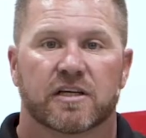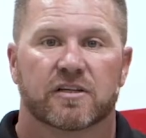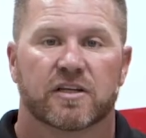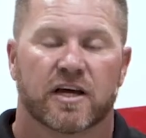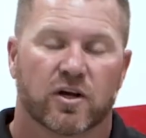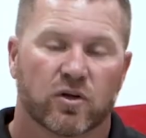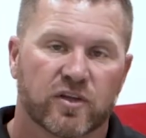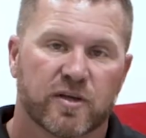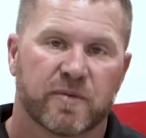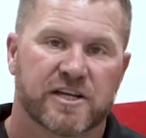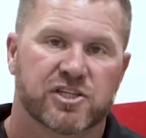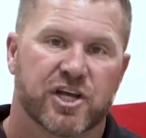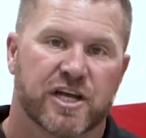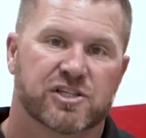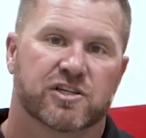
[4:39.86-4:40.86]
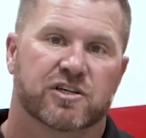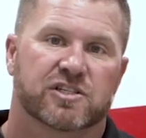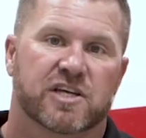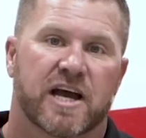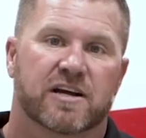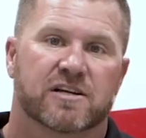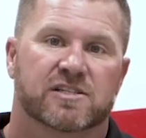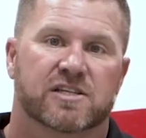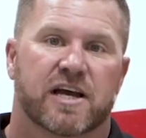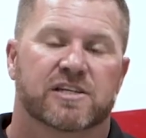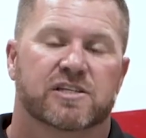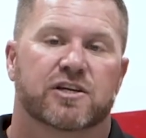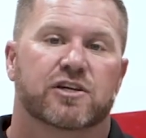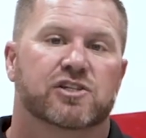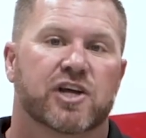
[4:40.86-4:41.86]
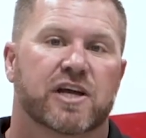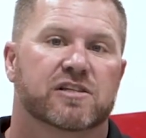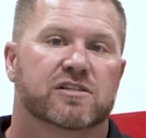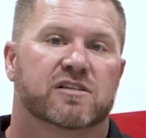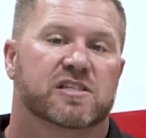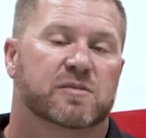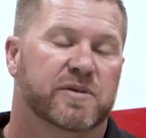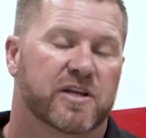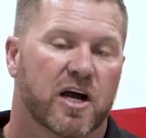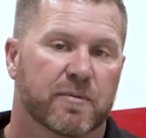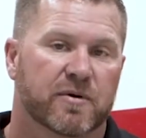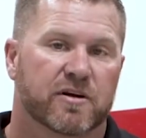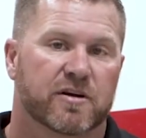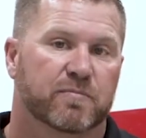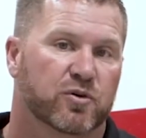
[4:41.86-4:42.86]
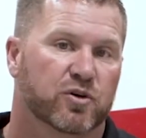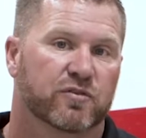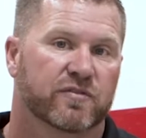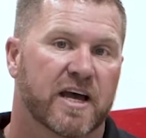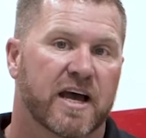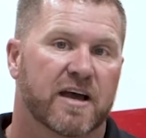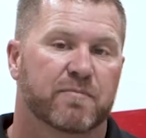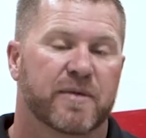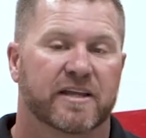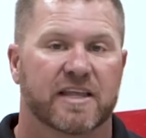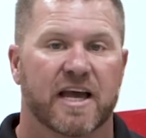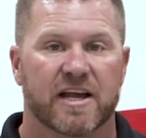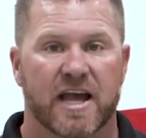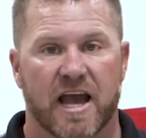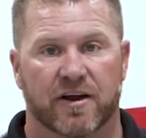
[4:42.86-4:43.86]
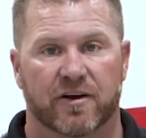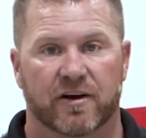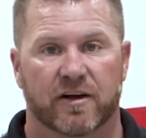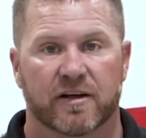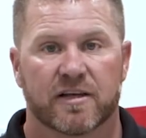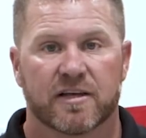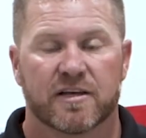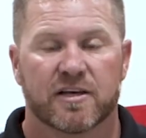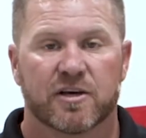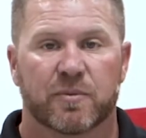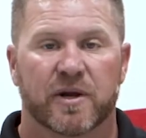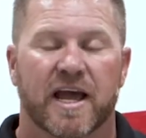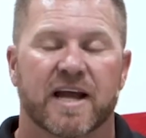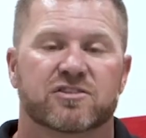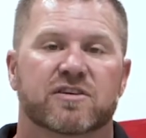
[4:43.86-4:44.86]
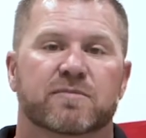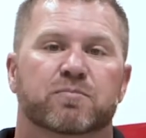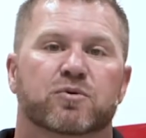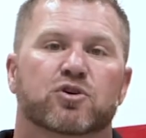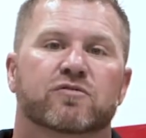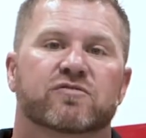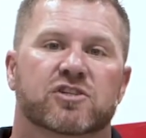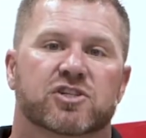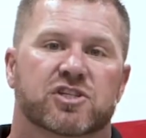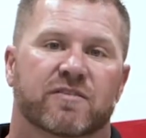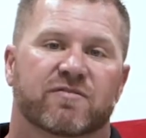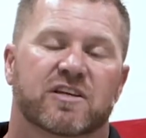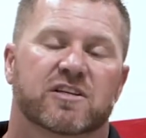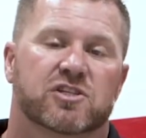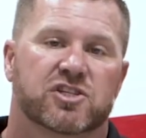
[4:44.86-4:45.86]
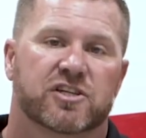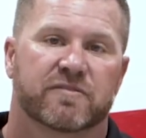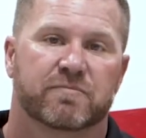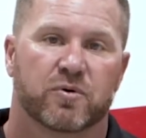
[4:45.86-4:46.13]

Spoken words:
Not only by changing your tire size are you changing the speedometer, improve that, and make that accurate, but actually improve your shifting and shift